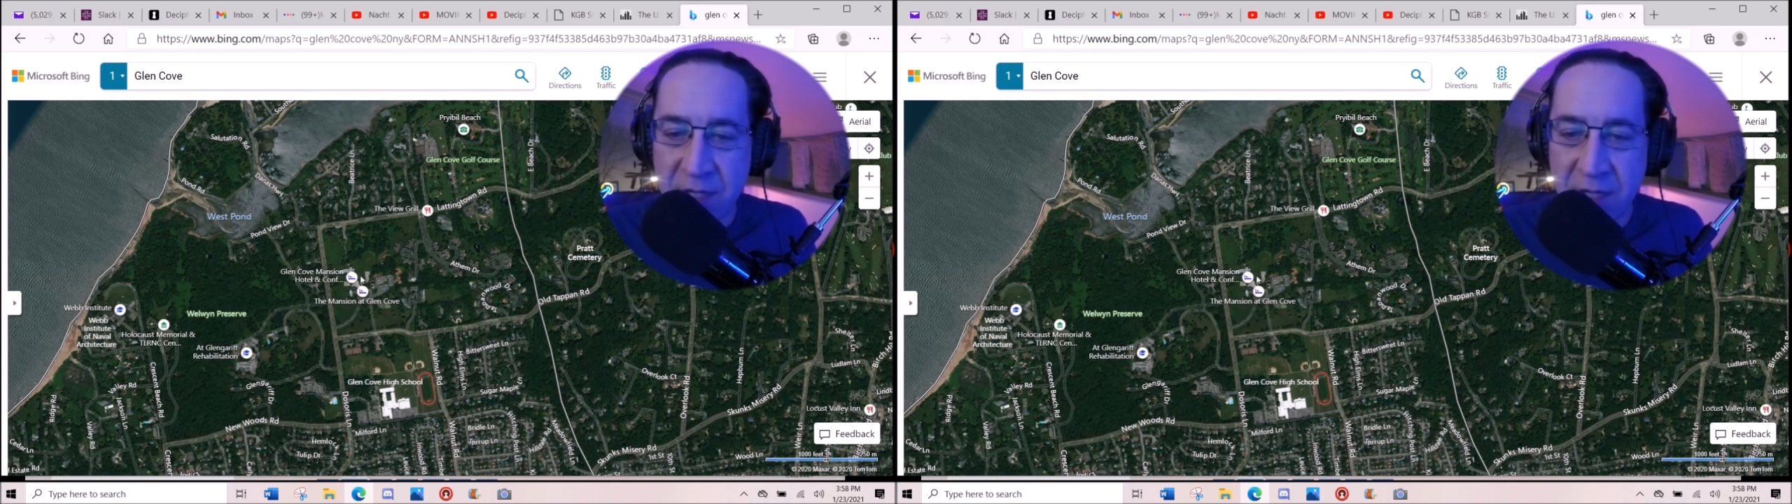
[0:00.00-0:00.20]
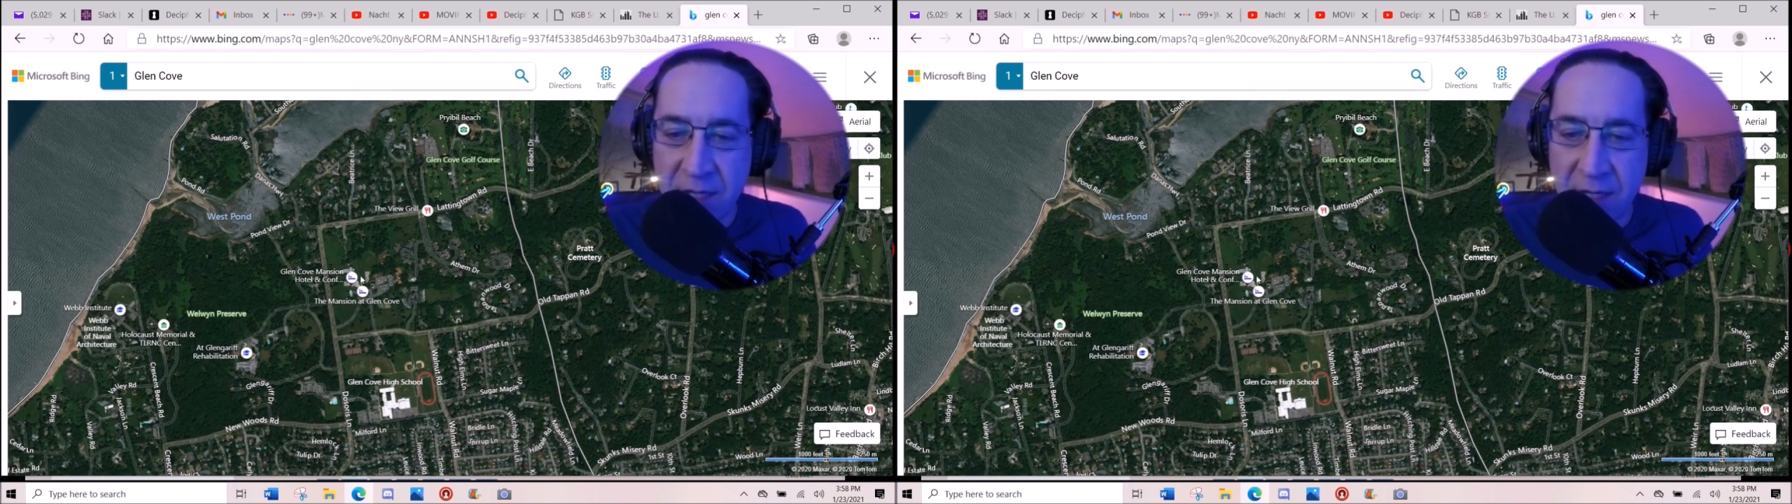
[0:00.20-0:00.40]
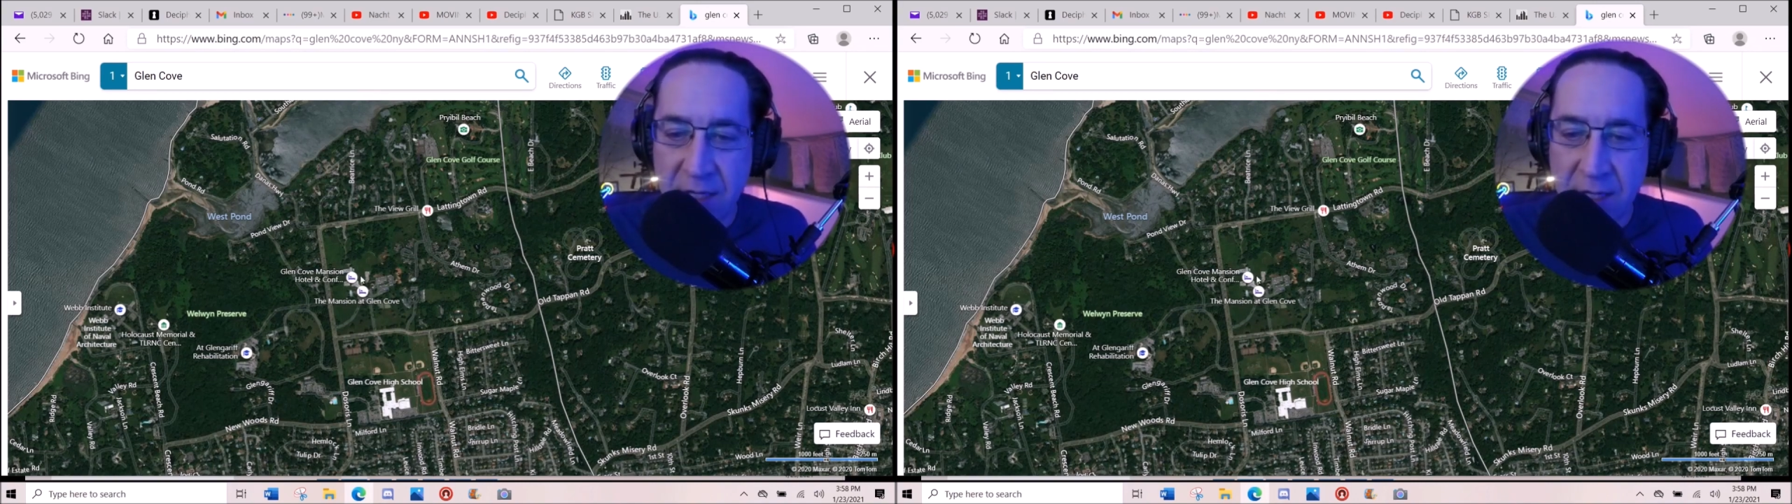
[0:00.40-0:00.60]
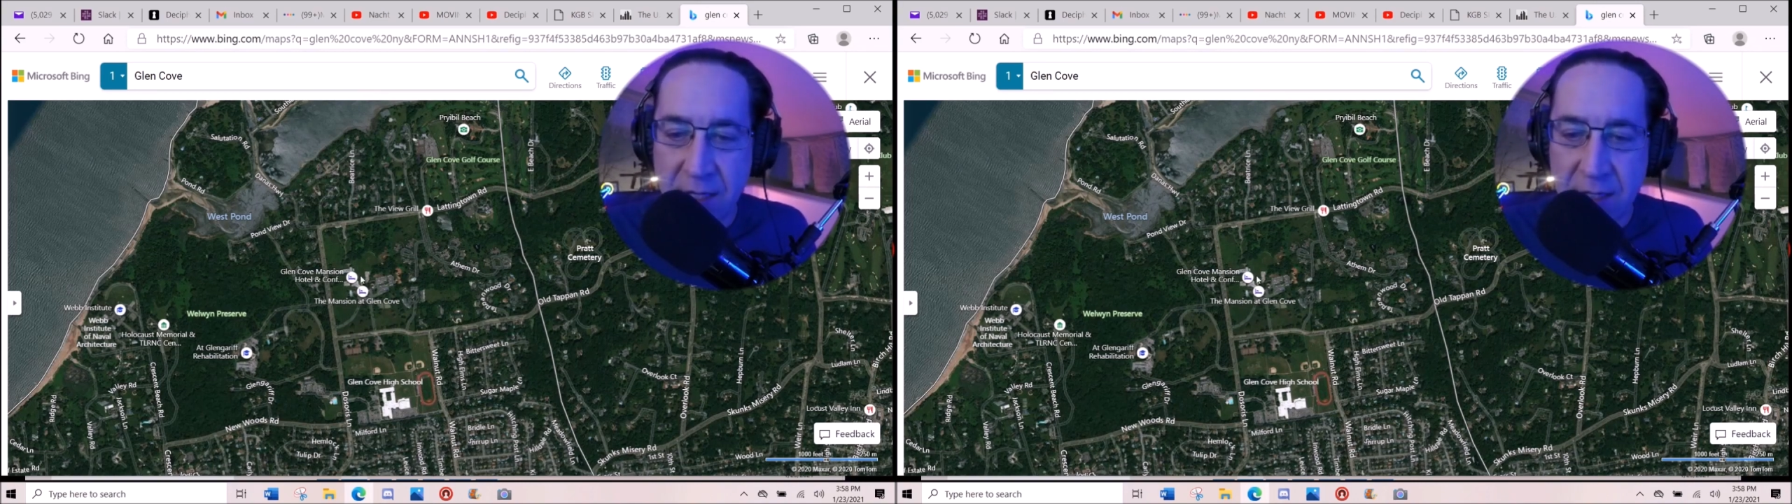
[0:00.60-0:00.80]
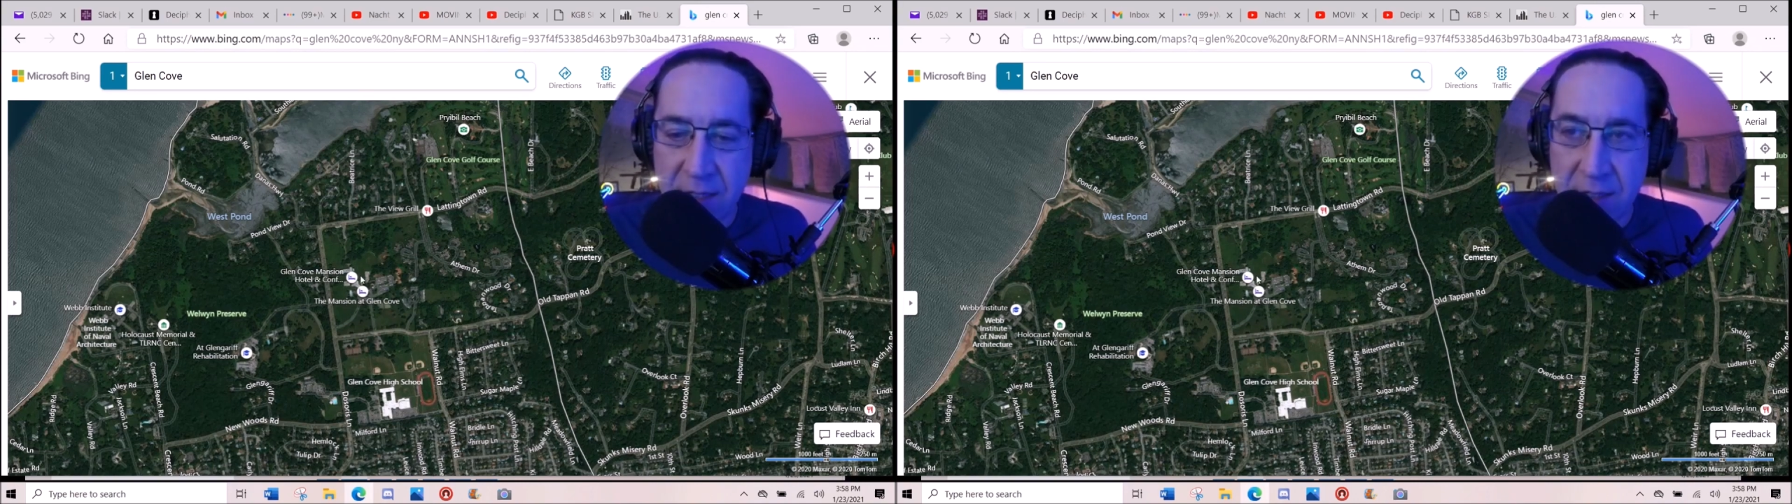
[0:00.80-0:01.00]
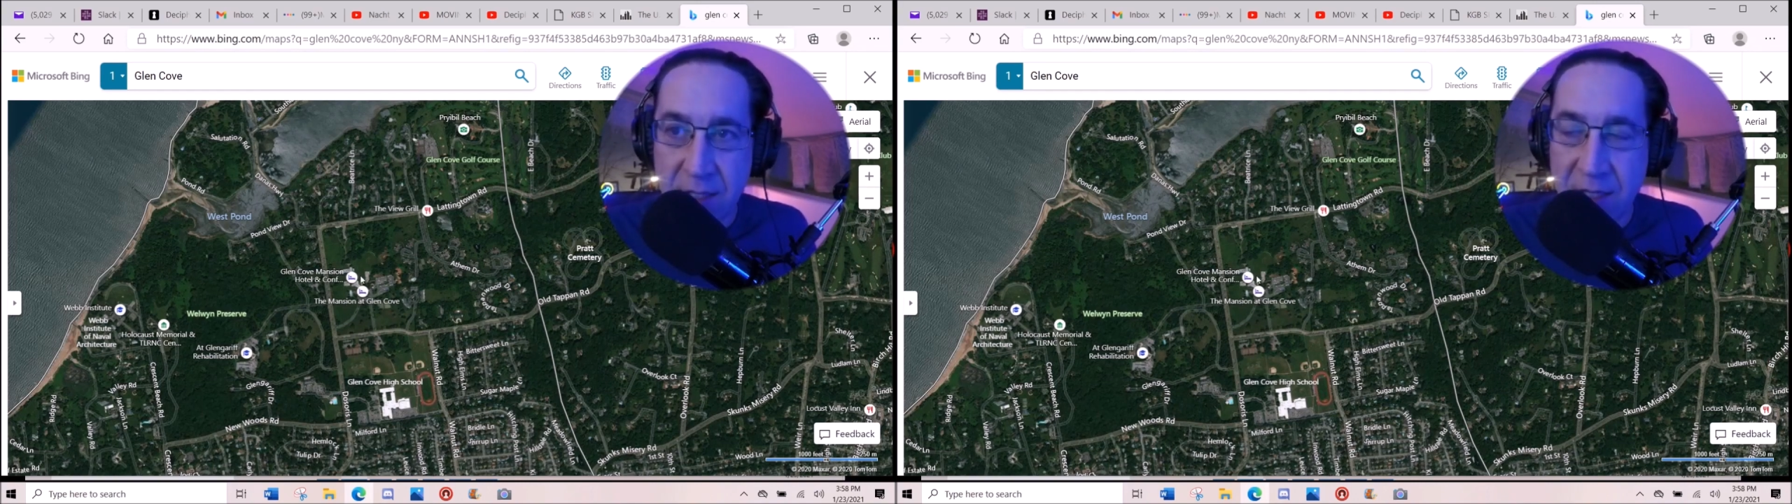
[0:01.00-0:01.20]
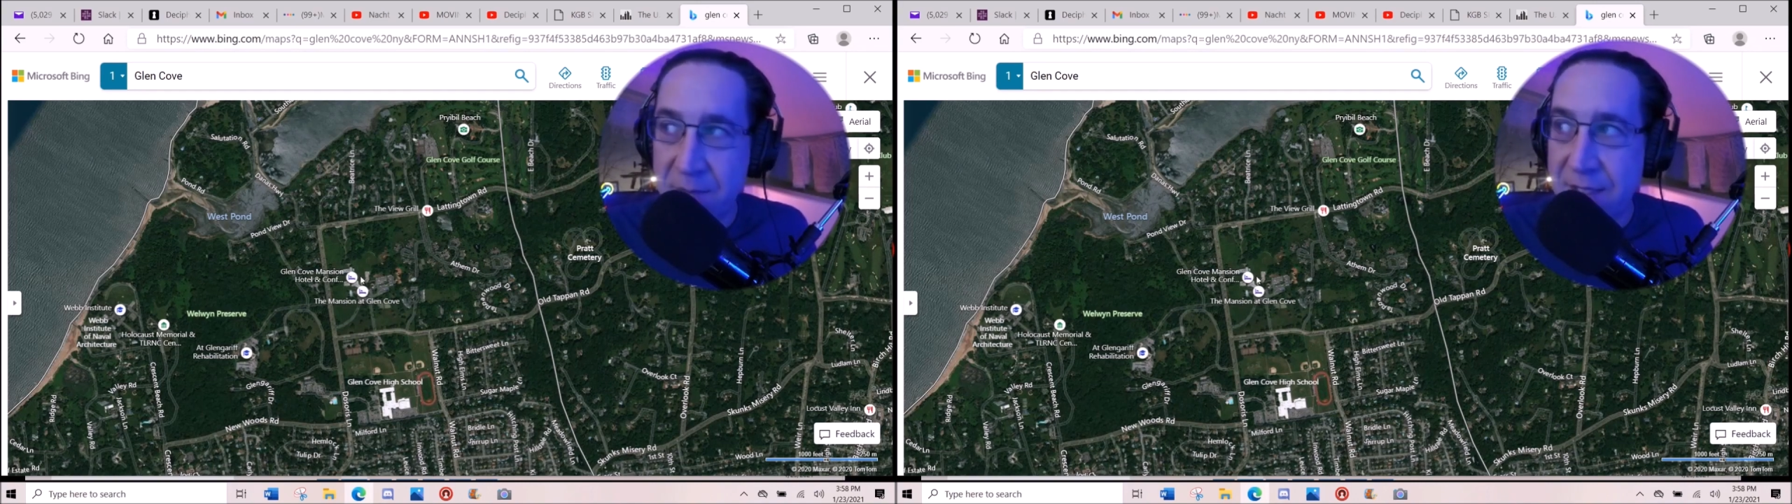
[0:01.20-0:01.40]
And I'm telling